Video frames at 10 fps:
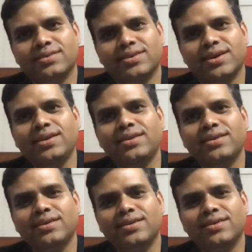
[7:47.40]
right?
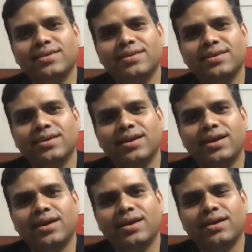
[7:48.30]

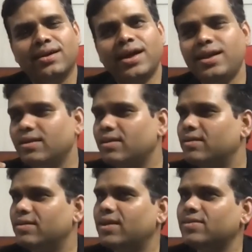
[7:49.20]
And
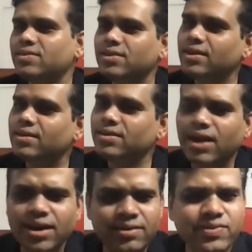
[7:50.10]
as I said, it's
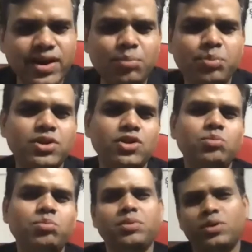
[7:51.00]
hardly 5%
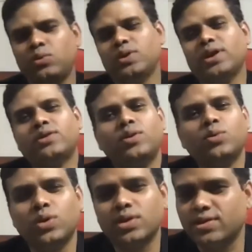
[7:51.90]
of people who are actually
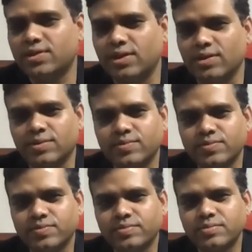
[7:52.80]
doing these things.
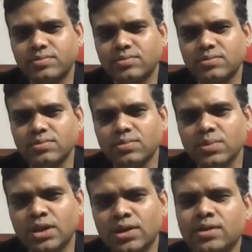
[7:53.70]

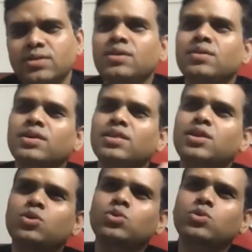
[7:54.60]
See, in the
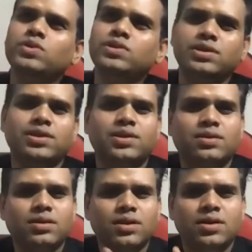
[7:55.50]
news, you will see that.
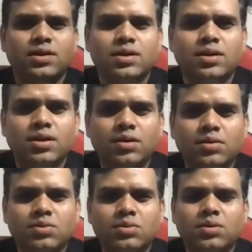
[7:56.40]

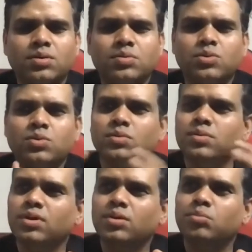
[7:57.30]
So
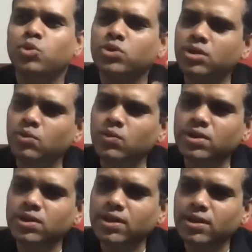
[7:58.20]
mostly you will
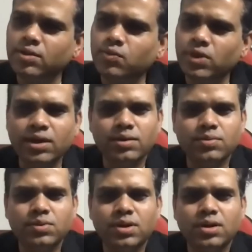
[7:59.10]
see that
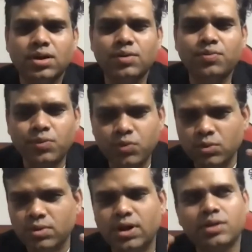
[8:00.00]
we, if you,